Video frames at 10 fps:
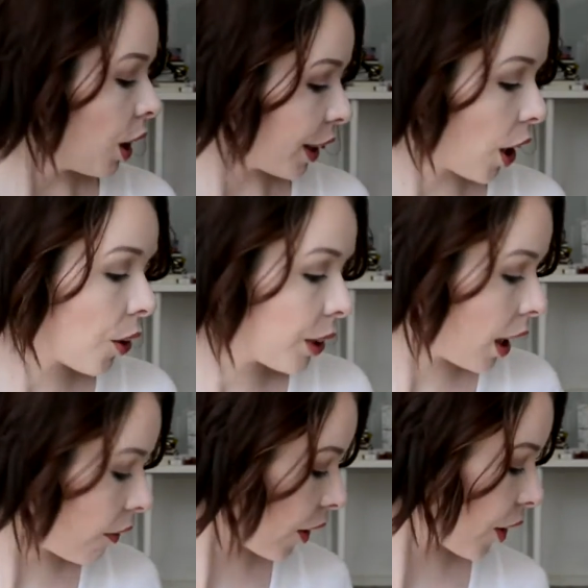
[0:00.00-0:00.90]
The only
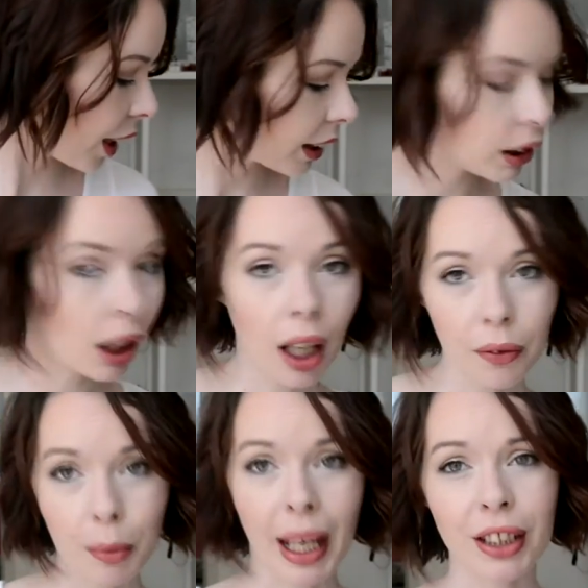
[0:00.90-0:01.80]
other things are
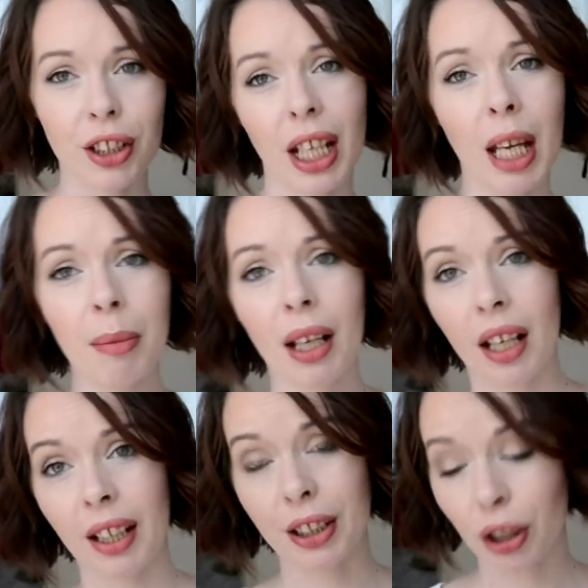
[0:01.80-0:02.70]
from H and M,
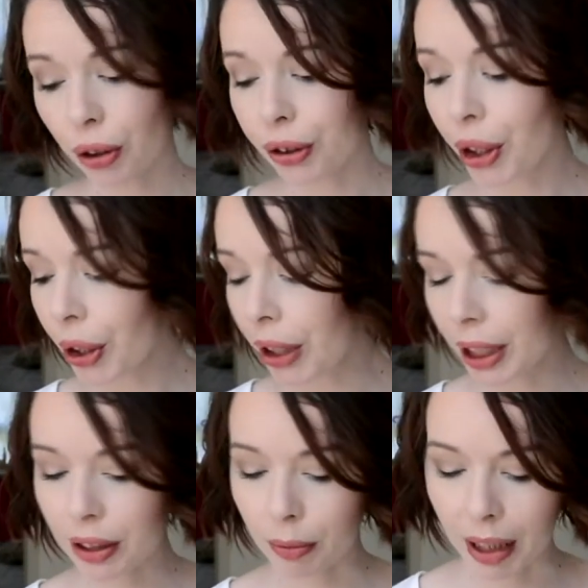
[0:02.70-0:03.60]
and I just got two
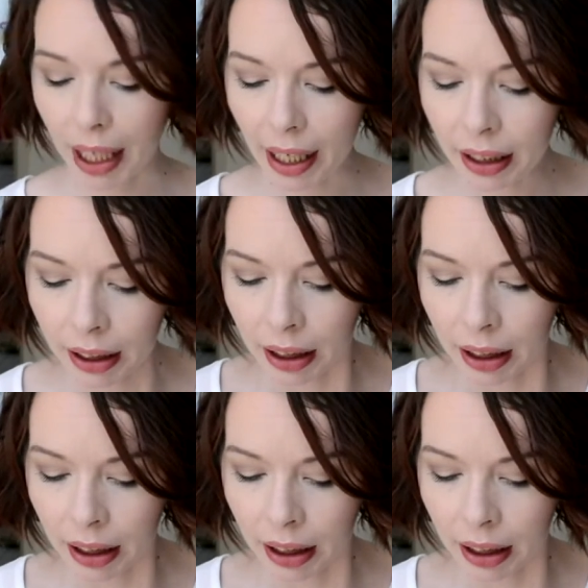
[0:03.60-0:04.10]
things from there.